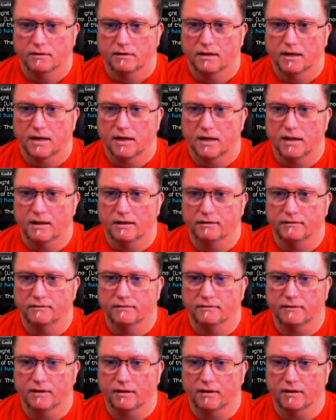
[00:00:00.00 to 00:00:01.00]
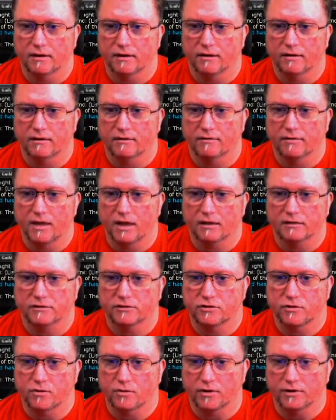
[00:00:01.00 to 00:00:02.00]
And that's
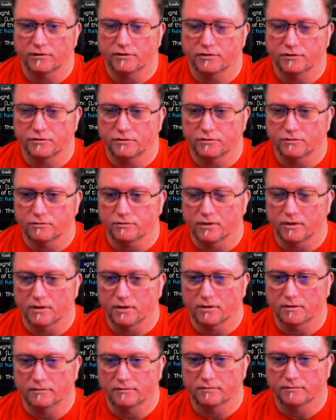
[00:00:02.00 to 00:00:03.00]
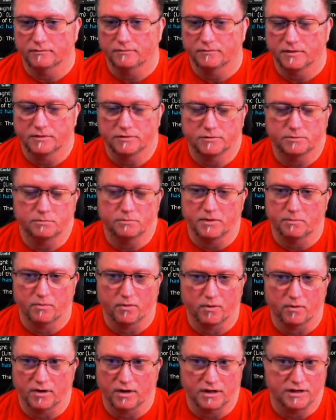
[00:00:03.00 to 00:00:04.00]
going to be
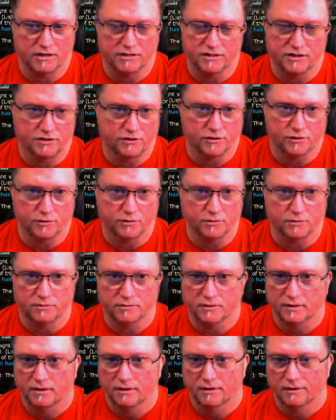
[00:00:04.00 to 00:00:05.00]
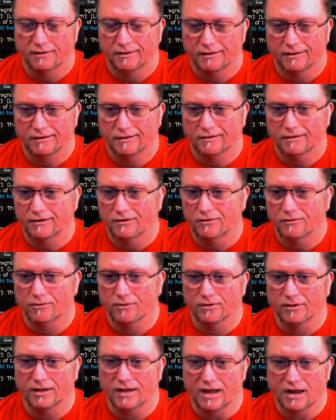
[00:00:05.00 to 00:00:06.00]
pretty easy to do. You don't
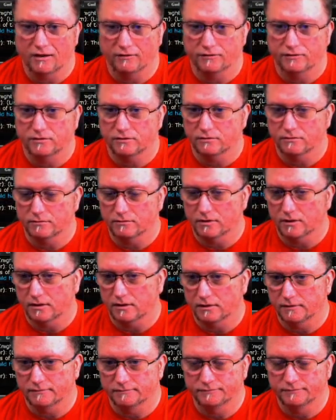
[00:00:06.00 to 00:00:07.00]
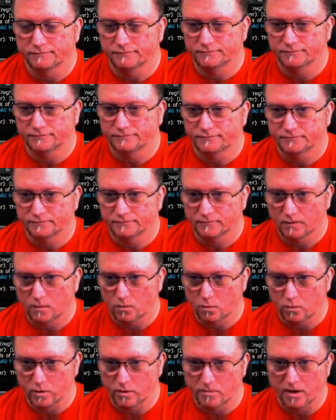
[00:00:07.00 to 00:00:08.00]
really have to
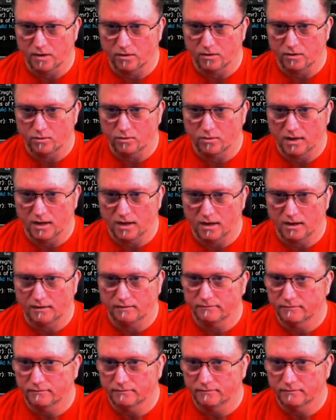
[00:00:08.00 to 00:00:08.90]
worry about a whole lot.